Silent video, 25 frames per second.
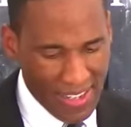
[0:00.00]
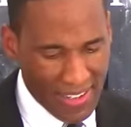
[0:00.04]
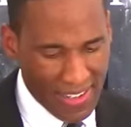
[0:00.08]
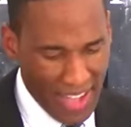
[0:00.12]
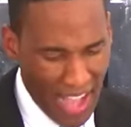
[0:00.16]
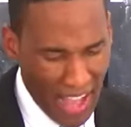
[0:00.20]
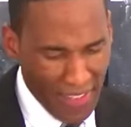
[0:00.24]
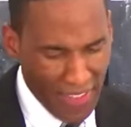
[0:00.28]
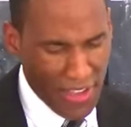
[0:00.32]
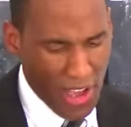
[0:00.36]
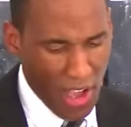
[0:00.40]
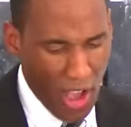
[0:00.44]

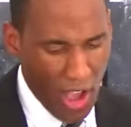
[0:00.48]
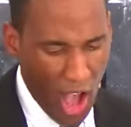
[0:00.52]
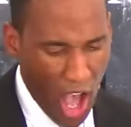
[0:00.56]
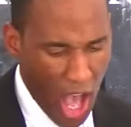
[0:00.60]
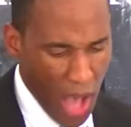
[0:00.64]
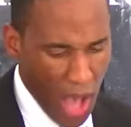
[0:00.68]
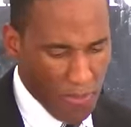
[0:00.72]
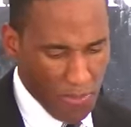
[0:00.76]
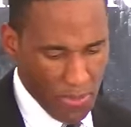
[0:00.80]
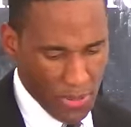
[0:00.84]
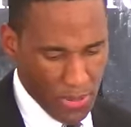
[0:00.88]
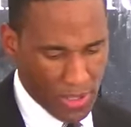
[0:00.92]
Gather
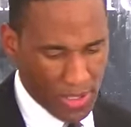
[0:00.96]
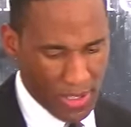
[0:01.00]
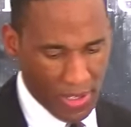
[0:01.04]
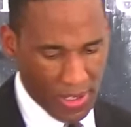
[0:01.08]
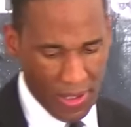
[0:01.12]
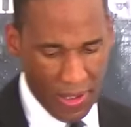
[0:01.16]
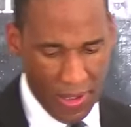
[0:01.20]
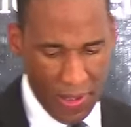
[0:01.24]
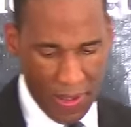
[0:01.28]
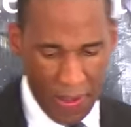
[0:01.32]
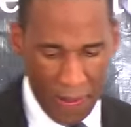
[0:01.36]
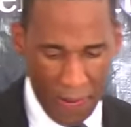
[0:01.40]
up
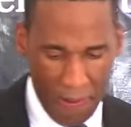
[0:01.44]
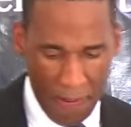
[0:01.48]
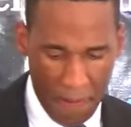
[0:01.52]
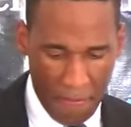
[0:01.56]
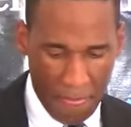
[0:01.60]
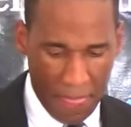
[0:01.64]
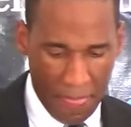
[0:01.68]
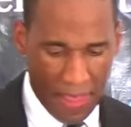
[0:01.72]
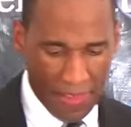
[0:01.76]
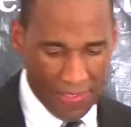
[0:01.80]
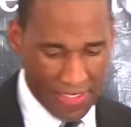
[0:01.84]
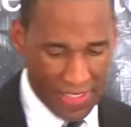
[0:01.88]

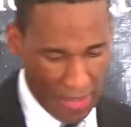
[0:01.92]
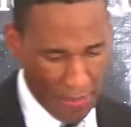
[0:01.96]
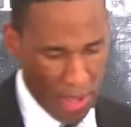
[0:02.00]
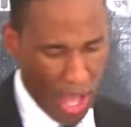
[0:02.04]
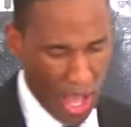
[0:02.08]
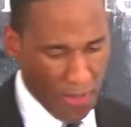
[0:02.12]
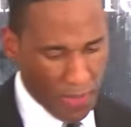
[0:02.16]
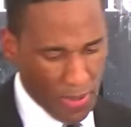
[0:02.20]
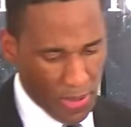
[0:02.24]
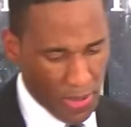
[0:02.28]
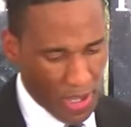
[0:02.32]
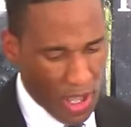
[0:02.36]

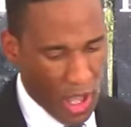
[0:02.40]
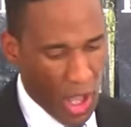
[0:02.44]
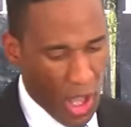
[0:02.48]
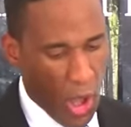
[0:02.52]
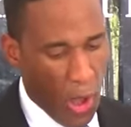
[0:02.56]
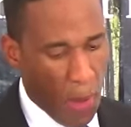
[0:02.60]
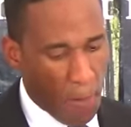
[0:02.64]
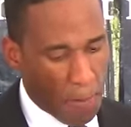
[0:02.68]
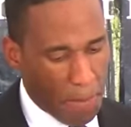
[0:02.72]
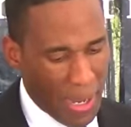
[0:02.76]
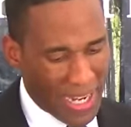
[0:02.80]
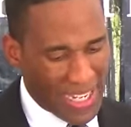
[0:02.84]
them up,
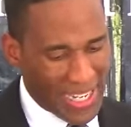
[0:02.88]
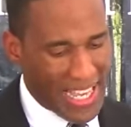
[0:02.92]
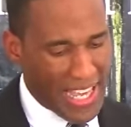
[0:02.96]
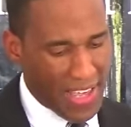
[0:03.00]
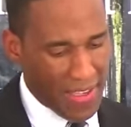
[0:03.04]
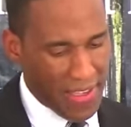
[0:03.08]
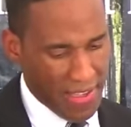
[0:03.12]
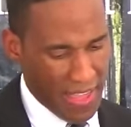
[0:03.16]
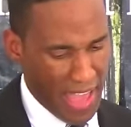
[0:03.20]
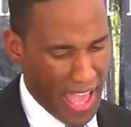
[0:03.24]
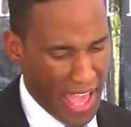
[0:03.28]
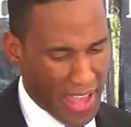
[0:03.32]
but
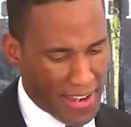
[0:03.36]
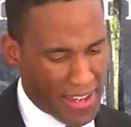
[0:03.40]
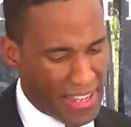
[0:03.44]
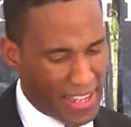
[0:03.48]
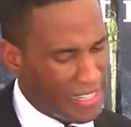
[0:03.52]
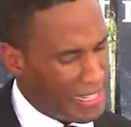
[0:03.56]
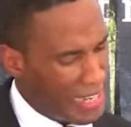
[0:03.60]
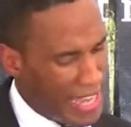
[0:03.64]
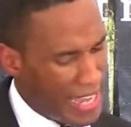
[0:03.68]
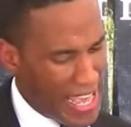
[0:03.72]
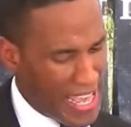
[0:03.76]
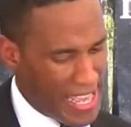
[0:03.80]
he
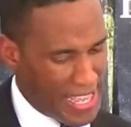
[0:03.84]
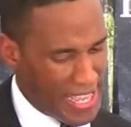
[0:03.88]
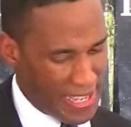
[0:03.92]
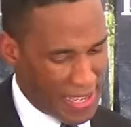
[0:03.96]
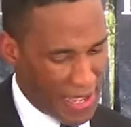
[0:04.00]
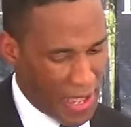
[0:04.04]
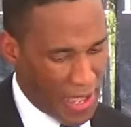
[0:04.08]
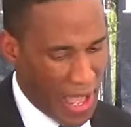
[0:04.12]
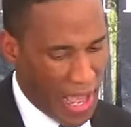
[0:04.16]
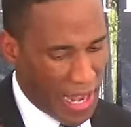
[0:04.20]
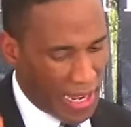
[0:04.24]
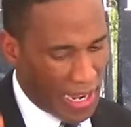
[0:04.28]
said,
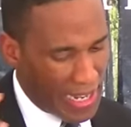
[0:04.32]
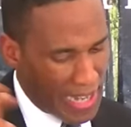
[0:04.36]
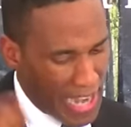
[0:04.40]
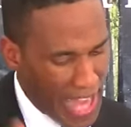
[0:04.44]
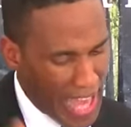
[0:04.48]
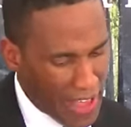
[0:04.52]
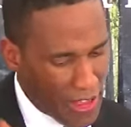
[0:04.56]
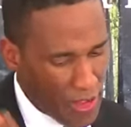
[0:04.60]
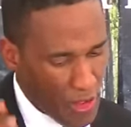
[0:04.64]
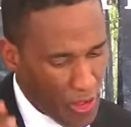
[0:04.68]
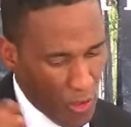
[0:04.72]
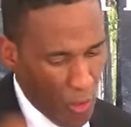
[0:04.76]
Nay,
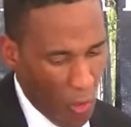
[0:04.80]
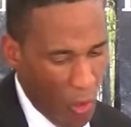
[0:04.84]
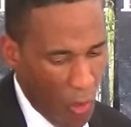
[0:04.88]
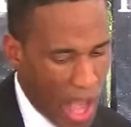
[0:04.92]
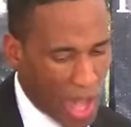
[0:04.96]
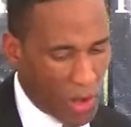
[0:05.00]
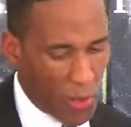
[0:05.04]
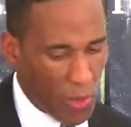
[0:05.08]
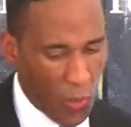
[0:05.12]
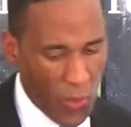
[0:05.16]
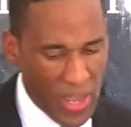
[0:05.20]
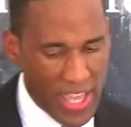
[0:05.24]
lest
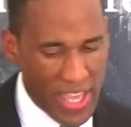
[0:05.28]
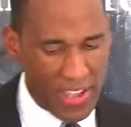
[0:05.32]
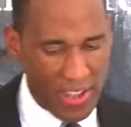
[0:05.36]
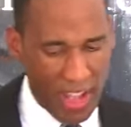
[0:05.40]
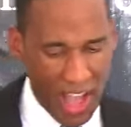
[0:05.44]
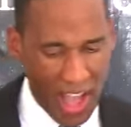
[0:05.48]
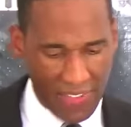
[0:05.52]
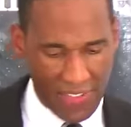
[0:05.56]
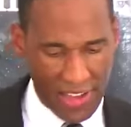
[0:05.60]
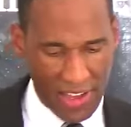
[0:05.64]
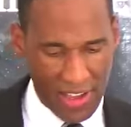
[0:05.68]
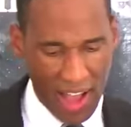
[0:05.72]
while
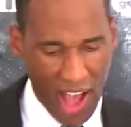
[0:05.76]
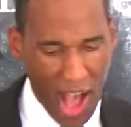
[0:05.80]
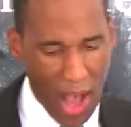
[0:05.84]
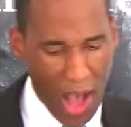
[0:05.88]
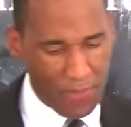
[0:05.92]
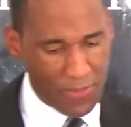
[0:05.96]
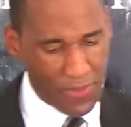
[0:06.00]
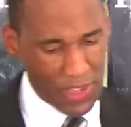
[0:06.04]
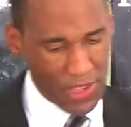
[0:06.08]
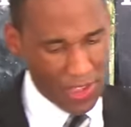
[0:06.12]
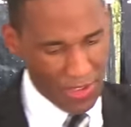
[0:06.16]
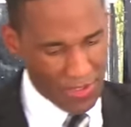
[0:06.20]
we gather
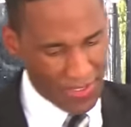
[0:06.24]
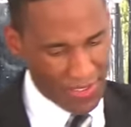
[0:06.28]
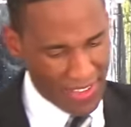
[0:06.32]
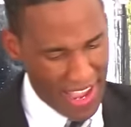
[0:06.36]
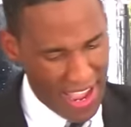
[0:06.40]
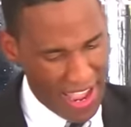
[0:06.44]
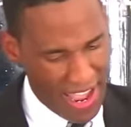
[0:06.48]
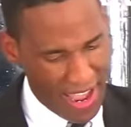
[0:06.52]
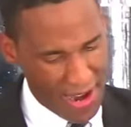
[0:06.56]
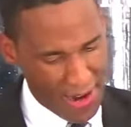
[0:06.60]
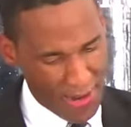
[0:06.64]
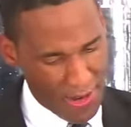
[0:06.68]
up the
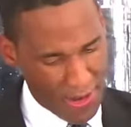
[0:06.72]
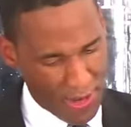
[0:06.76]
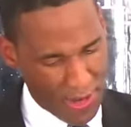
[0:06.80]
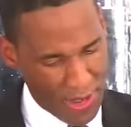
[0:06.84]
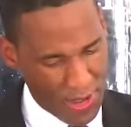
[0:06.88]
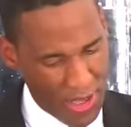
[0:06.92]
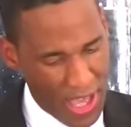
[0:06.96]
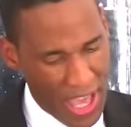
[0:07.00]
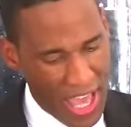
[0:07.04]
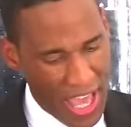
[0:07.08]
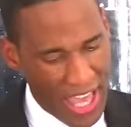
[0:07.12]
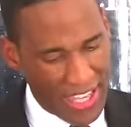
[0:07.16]

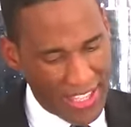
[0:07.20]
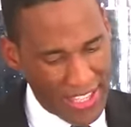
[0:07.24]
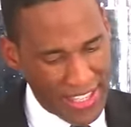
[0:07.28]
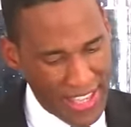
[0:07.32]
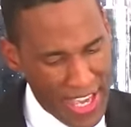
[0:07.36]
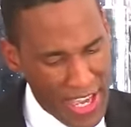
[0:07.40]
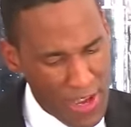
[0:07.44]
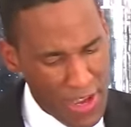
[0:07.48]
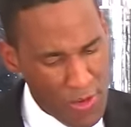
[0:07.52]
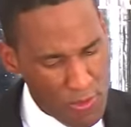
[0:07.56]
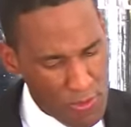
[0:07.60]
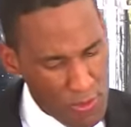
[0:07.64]
stairs,
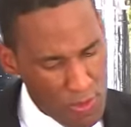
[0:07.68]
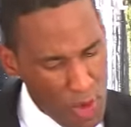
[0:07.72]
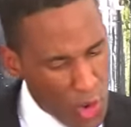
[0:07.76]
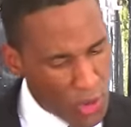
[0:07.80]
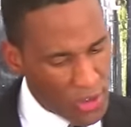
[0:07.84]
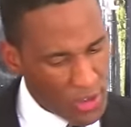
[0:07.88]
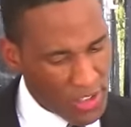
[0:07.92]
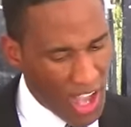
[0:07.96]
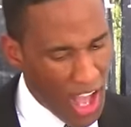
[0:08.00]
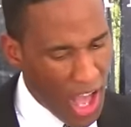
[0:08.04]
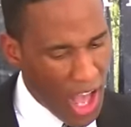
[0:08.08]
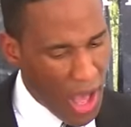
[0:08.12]
ye
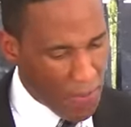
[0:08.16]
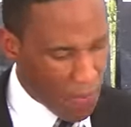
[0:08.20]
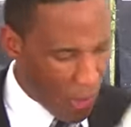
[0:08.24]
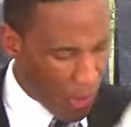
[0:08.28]
root